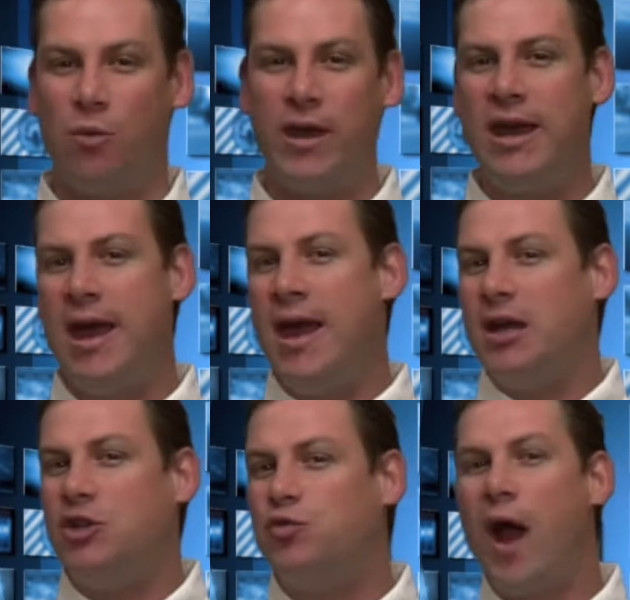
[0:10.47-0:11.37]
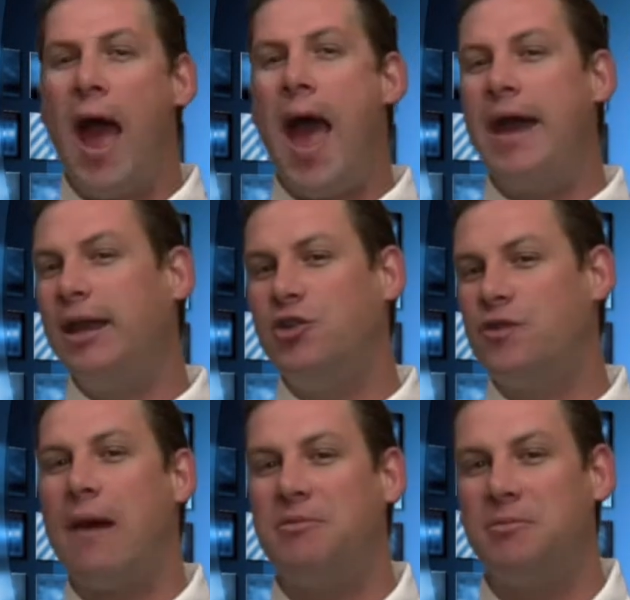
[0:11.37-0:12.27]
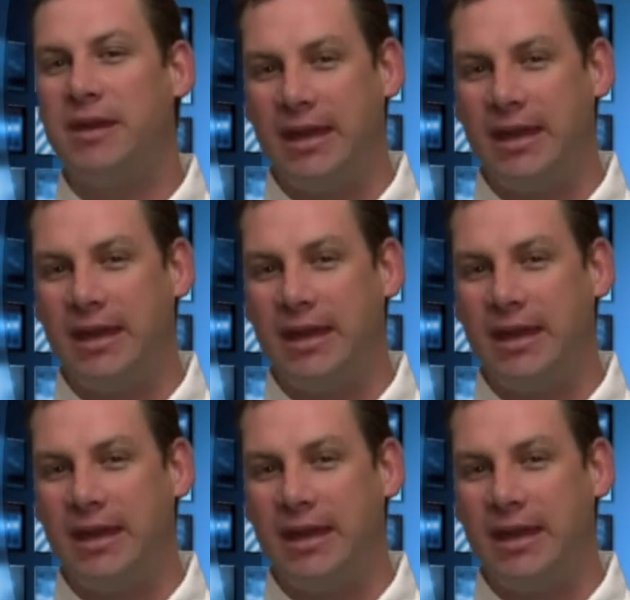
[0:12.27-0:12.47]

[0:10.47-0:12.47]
We drag and drop them